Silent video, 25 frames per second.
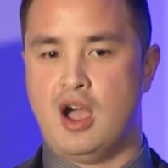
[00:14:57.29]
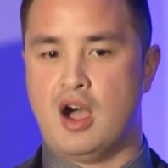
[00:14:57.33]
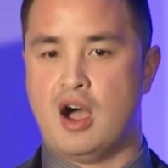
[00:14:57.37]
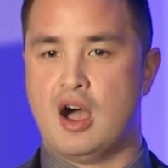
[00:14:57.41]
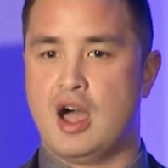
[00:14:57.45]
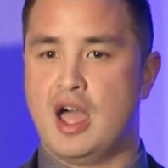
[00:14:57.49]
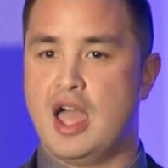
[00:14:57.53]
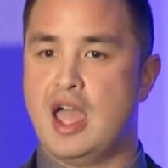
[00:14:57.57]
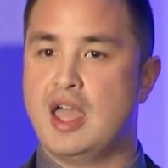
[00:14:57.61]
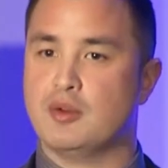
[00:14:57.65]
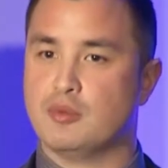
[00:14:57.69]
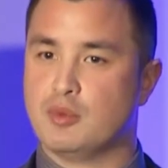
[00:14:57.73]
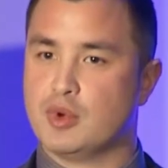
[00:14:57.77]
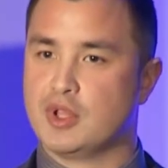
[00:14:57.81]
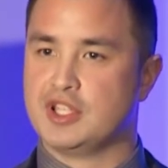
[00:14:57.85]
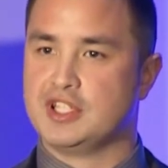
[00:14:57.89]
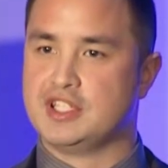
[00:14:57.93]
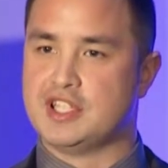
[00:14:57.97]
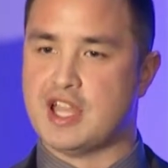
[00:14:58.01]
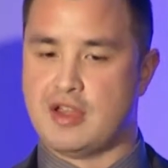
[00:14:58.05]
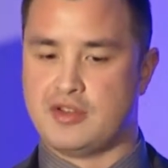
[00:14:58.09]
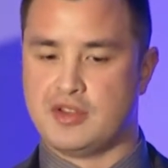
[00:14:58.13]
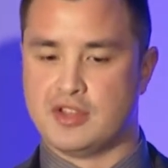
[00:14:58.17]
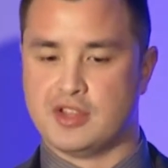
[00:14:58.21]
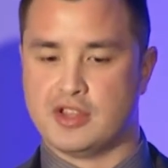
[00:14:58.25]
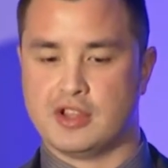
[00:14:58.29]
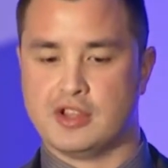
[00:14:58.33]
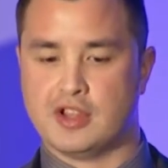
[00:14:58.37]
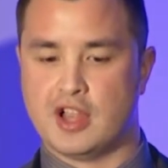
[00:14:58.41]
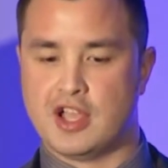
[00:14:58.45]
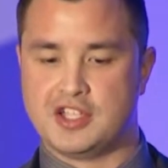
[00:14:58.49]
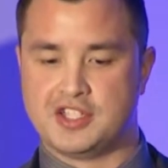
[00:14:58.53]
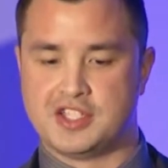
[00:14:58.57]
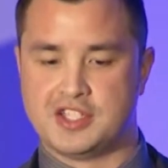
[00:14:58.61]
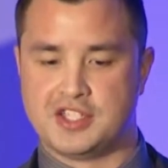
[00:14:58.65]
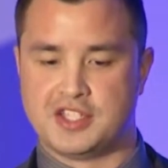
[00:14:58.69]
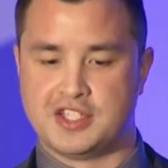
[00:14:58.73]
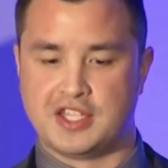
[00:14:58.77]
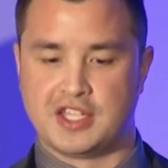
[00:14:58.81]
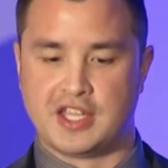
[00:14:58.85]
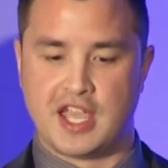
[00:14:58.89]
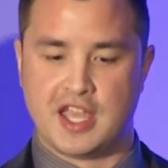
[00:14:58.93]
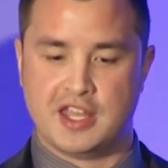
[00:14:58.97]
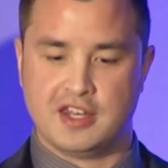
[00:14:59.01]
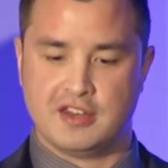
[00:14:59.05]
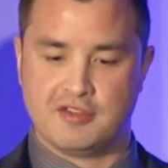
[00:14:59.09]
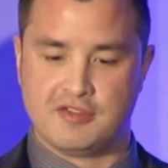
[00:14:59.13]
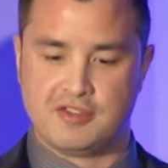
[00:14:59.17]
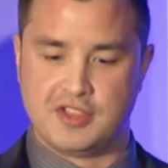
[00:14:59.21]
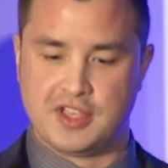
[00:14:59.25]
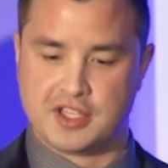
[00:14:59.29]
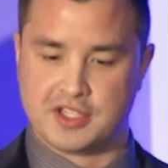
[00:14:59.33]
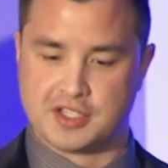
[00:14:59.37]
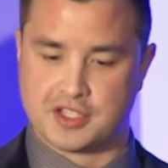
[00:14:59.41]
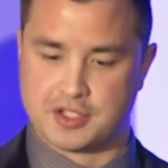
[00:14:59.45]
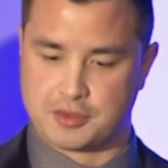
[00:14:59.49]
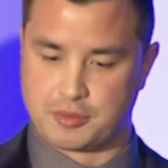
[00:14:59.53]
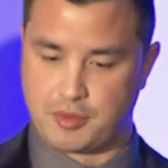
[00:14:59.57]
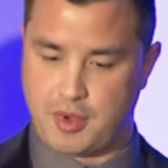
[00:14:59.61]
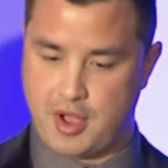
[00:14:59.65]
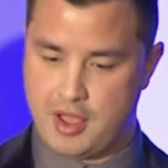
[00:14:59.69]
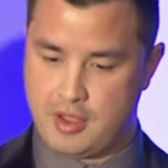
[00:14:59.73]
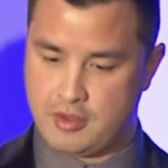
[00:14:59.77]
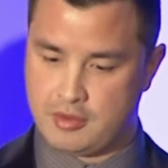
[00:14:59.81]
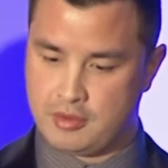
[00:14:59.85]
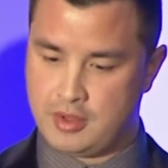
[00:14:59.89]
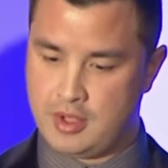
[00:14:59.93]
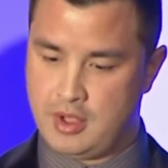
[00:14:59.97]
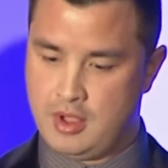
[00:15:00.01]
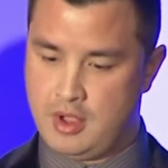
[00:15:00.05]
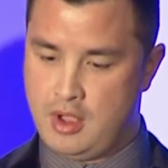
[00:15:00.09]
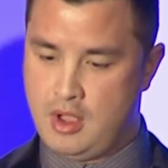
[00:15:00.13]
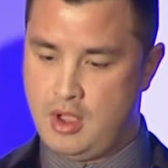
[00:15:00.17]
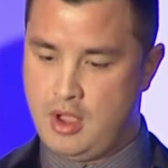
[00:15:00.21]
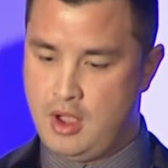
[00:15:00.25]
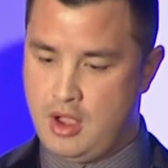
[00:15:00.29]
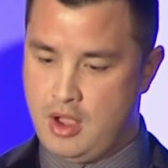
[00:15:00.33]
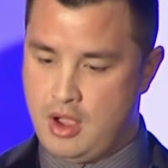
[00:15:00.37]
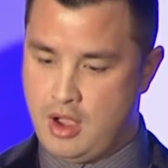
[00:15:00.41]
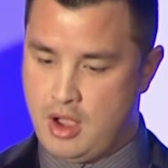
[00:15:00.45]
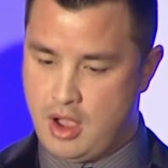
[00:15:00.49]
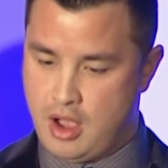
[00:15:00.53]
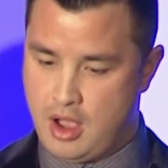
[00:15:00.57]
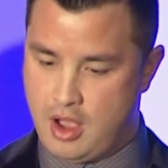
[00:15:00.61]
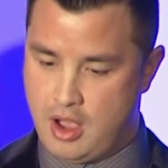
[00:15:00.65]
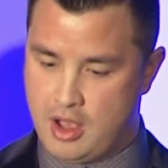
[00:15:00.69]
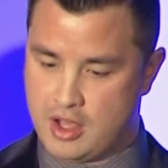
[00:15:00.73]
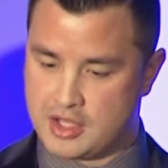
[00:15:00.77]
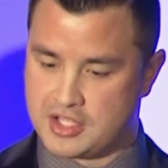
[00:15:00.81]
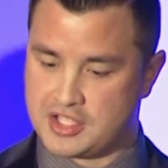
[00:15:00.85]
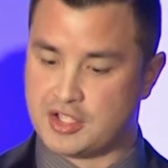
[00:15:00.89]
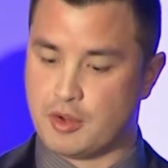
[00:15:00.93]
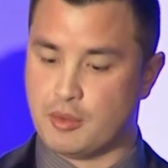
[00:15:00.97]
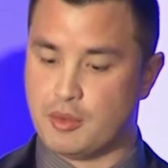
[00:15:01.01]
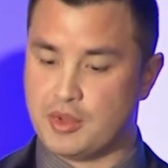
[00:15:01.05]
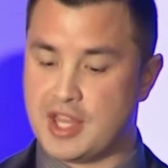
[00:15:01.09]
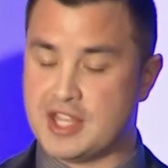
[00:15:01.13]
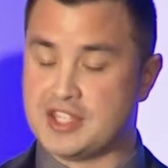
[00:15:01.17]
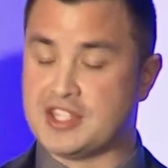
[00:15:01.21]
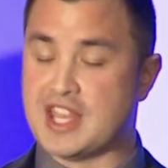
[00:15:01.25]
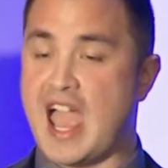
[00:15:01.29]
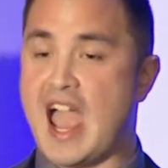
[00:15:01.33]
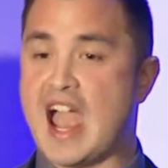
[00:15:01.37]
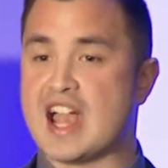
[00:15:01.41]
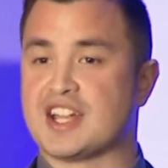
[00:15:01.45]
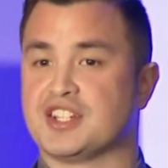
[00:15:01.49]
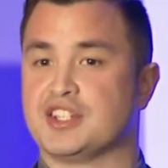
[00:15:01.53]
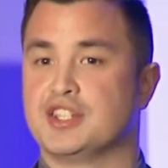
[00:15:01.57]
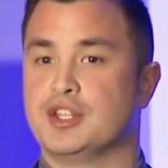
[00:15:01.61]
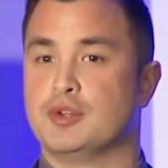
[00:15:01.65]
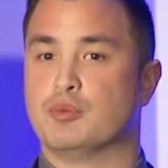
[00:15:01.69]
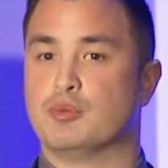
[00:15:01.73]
and really down to the licensing end of things as well. Someone that's actually